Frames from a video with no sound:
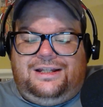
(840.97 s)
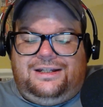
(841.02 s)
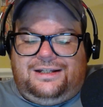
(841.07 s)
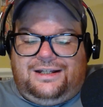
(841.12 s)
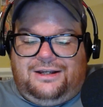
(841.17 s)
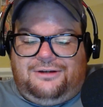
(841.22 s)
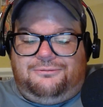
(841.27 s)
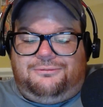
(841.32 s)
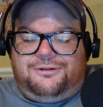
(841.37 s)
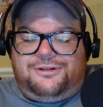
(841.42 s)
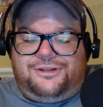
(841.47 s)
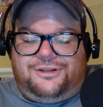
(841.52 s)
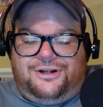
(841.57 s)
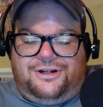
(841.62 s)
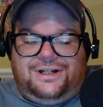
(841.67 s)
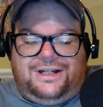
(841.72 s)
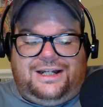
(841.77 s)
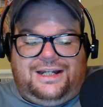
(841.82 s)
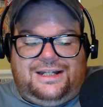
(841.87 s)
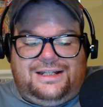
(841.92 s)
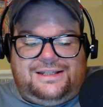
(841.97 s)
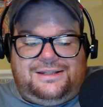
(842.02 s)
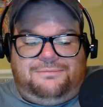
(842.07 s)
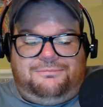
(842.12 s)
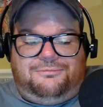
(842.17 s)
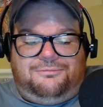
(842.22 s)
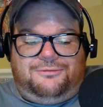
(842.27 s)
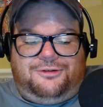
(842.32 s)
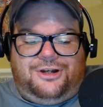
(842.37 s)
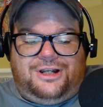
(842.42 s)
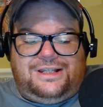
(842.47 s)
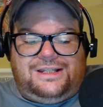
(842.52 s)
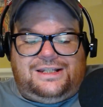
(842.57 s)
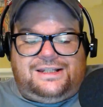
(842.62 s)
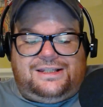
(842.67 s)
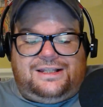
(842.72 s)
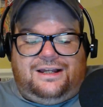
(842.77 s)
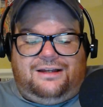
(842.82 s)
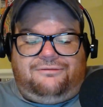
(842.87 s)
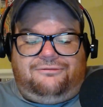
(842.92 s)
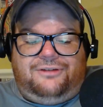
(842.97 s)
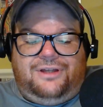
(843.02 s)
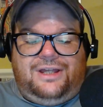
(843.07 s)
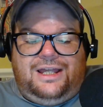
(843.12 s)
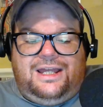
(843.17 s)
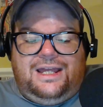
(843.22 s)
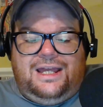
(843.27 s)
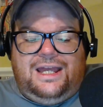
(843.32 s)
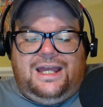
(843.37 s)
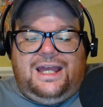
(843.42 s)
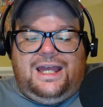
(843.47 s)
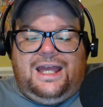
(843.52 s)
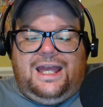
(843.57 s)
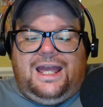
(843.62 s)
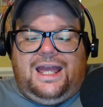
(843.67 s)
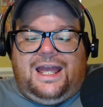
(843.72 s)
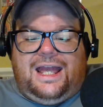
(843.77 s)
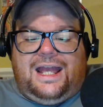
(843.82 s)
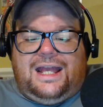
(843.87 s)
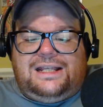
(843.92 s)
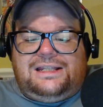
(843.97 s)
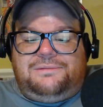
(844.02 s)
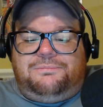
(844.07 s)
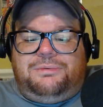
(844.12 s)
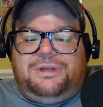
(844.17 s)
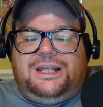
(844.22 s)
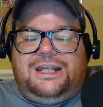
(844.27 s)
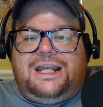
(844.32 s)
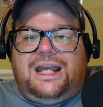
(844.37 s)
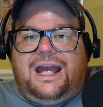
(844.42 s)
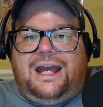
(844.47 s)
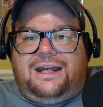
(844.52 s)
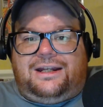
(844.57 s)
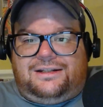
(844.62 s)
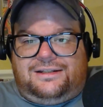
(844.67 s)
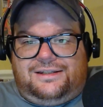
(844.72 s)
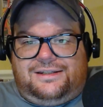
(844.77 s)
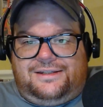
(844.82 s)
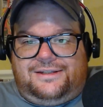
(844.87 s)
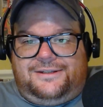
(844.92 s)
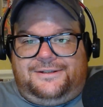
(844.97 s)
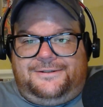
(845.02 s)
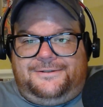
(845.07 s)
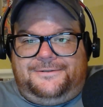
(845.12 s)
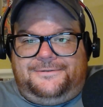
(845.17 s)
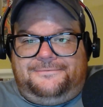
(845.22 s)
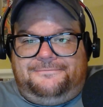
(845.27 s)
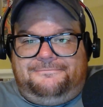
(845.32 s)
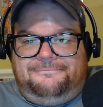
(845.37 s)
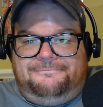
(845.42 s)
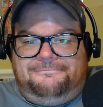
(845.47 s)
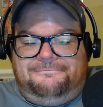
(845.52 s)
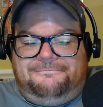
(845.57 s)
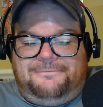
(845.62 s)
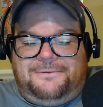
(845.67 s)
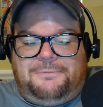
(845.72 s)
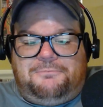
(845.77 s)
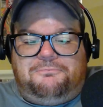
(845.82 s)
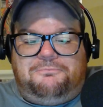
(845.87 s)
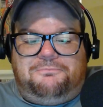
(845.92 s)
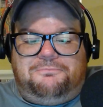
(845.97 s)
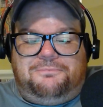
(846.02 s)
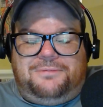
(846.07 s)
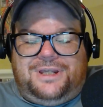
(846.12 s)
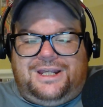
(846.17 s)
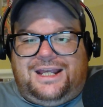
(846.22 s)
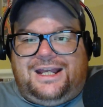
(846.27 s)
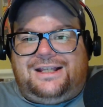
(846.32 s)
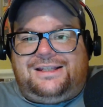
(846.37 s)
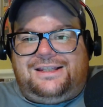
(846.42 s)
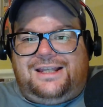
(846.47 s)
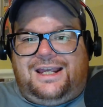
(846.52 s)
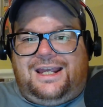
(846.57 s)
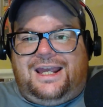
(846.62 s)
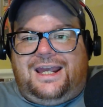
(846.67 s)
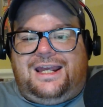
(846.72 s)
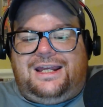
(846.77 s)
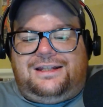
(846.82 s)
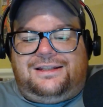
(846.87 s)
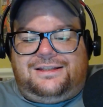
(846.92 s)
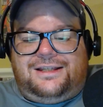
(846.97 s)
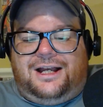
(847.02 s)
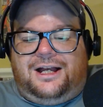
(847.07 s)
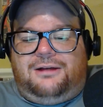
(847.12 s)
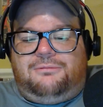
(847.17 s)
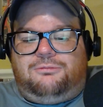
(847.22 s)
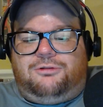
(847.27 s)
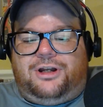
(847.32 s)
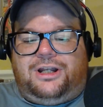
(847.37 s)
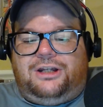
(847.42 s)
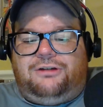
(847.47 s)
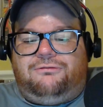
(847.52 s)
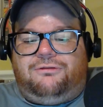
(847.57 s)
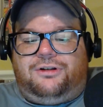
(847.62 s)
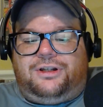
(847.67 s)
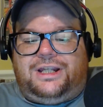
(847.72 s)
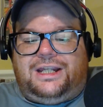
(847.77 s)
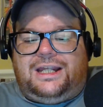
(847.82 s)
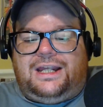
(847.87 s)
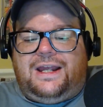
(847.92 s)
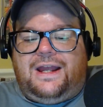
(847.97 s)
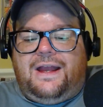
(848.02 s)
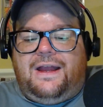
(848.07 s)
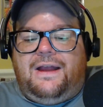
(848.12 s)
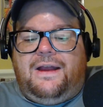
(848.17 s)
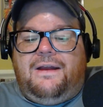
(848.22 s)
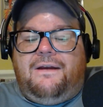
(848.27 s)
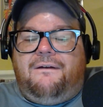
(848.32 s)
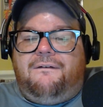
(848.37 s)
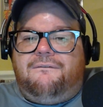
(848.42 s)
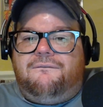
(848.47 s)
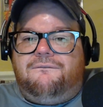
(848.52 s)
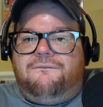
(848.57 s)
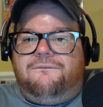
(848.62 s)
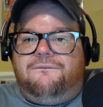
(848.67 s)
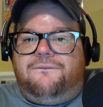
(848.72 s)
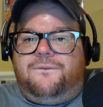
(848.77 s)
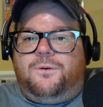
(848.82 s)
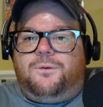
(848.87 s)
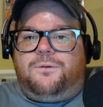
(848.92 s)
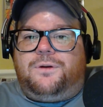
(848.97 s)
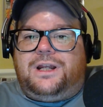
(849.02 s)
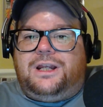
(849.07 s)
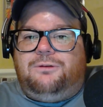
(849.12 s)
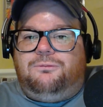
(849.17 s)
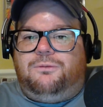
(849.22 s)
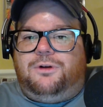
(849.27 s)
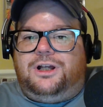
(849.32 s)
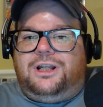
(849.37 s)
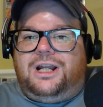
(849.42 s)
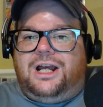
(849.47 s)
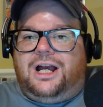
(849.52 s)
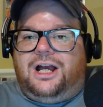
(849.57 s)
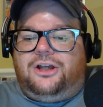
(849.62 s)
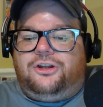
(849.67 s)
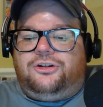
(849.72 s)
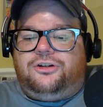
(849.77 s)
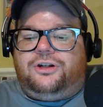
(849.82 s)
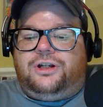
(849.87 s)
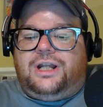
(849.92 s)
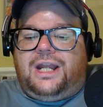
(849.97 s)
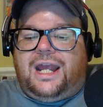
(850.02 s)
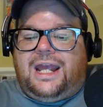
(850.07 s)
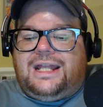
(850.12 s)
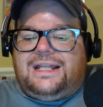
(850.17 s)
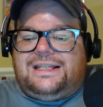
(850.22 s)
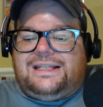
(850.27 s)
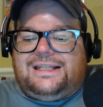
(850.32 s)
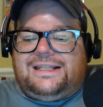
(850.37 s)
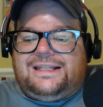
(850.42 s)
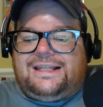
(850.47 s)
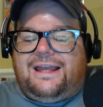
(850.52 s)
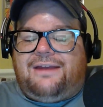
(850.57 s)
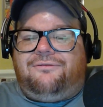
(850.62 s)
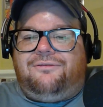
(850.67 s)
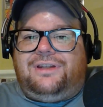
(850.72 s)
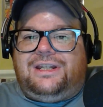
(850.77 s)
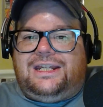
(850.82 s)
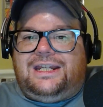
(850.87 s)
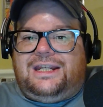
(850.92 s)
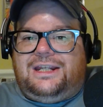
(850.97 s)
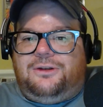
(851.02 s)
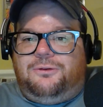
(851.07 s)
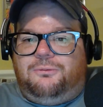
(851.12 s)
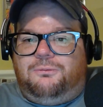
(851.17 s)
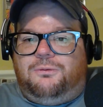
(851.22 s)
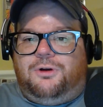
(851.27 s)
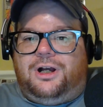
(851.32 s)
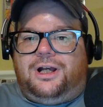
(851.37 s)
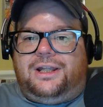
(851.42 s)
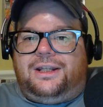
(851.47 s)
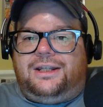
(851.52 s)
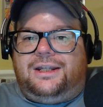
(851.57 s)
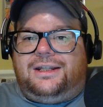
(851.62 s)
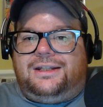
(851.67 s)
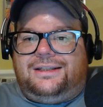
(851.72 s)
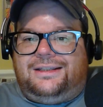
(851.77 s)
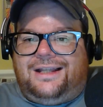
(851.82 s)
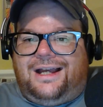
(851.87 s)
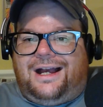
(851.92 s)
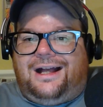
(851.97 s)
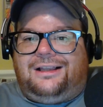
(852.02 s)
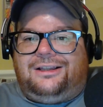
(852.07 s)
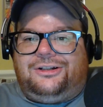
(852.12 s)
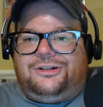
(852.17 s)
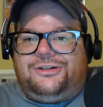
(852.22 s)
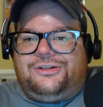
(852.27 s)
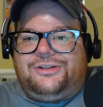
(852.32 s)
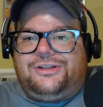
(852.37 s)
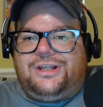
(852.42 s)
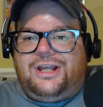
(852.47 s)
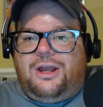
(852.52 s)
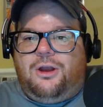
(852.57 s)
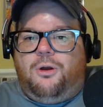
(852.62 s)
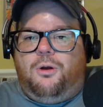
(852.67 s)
Now we're starting to get in some crazy stuff. SPX PSA 8 Tom Brady Rookie, $4,171.